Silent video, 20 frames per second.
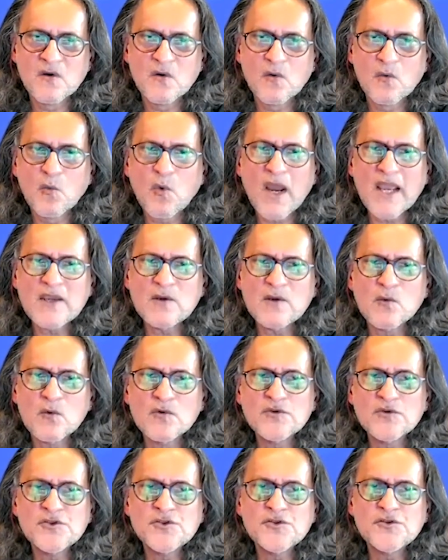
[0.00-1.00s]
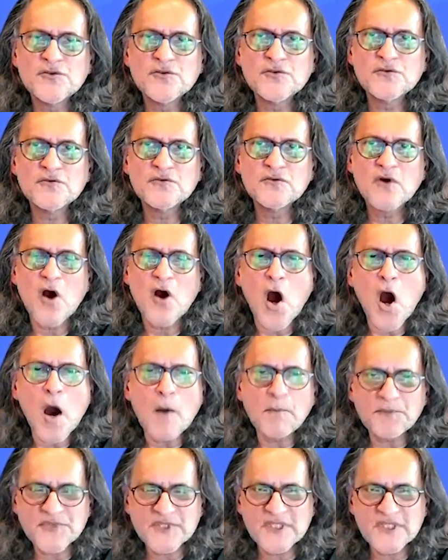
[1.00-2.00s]
why won't you
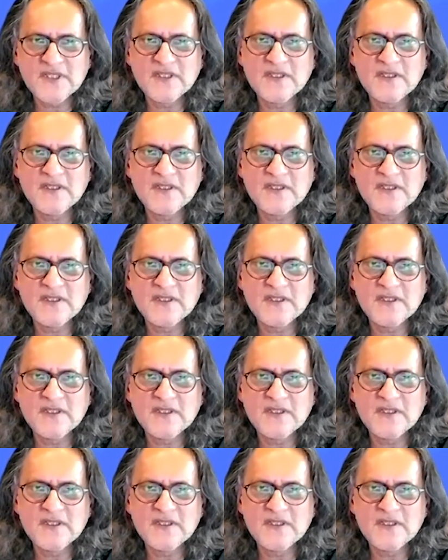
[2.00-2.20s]
opt